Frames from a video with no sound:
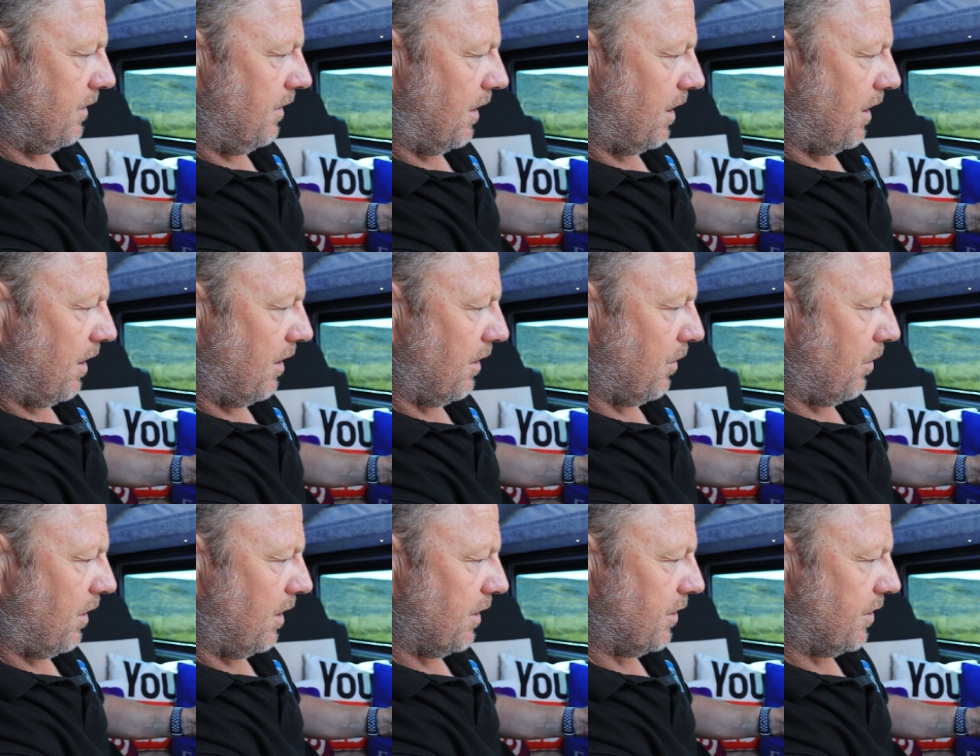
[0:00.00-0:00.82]
You can't
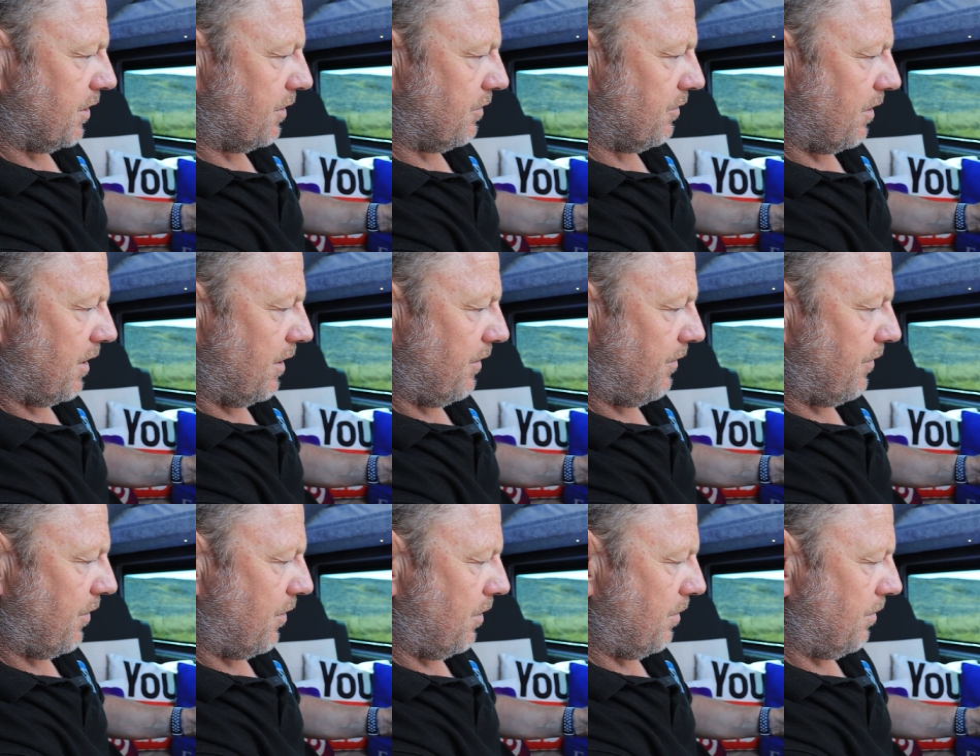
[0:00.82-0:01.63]
quite scroll
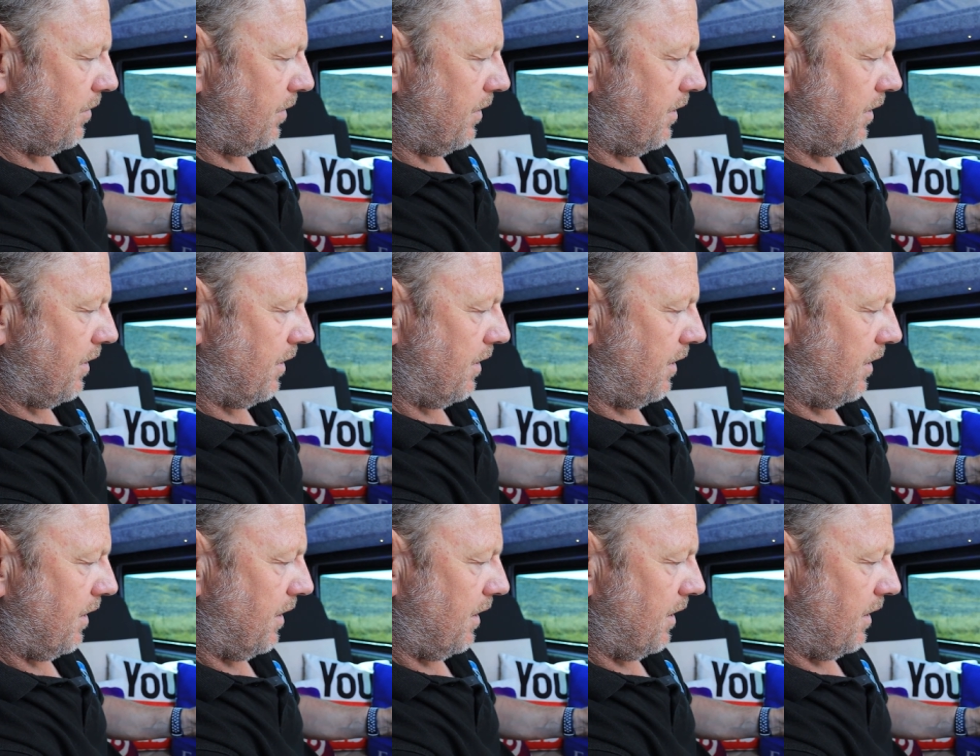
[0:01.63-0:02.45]
through them.
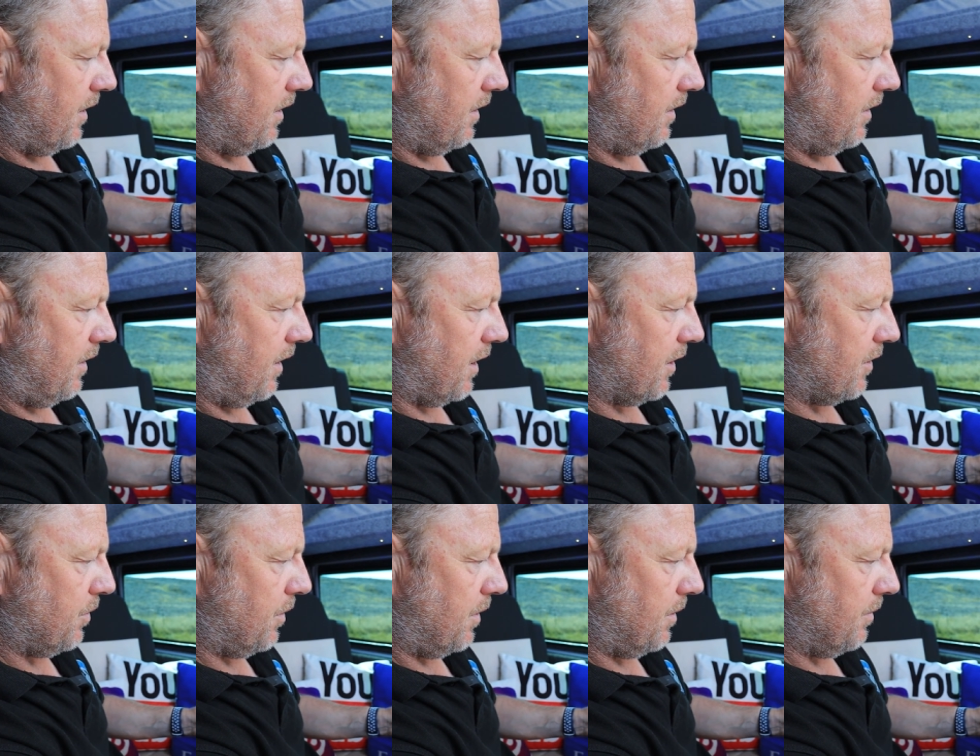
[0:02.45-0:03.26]

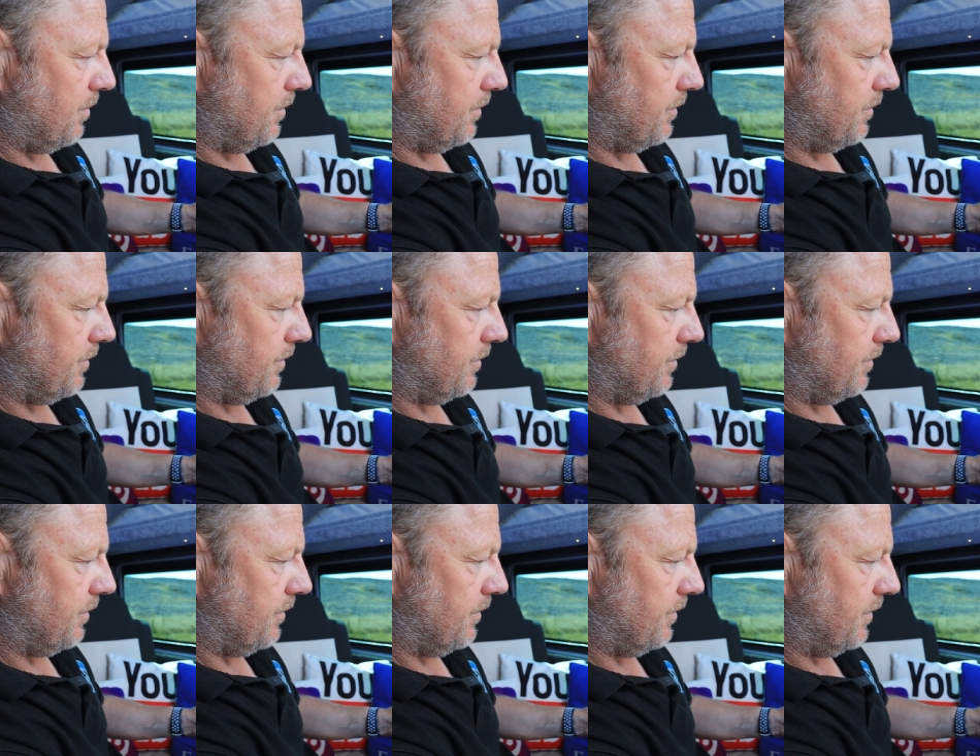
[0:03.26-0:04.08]
Next one,
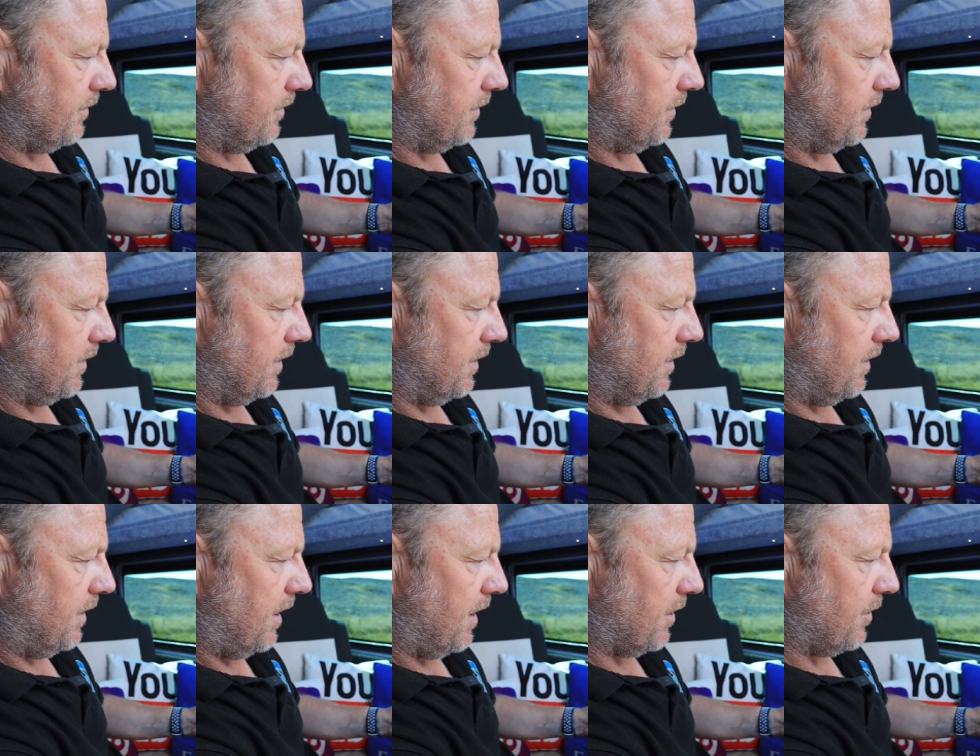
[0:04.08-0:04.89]

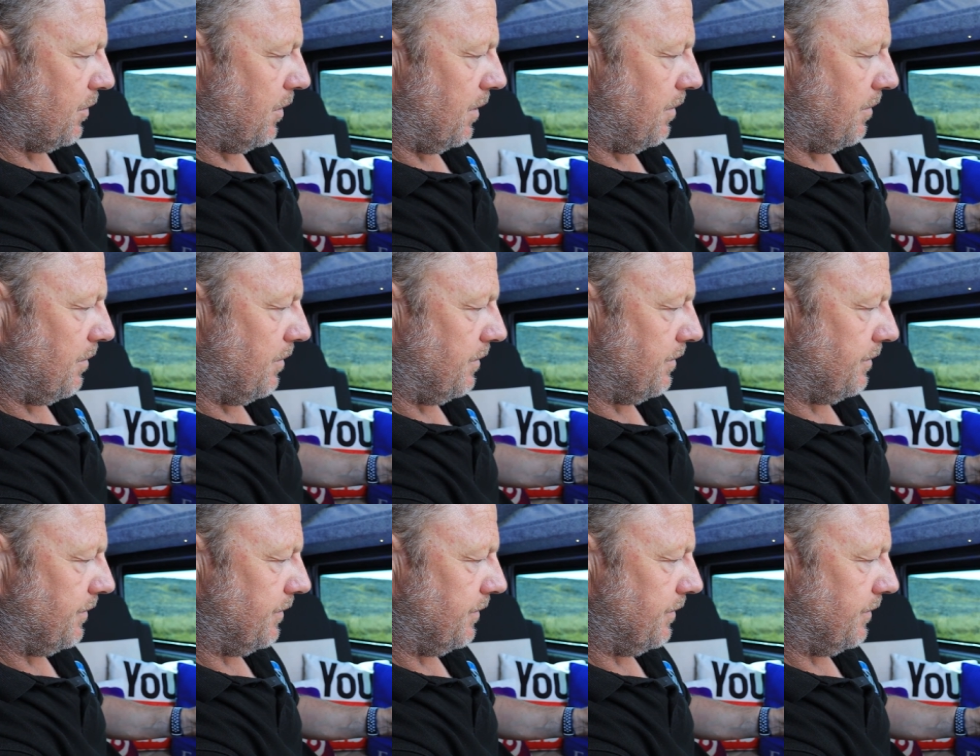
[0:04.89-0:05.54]
next one.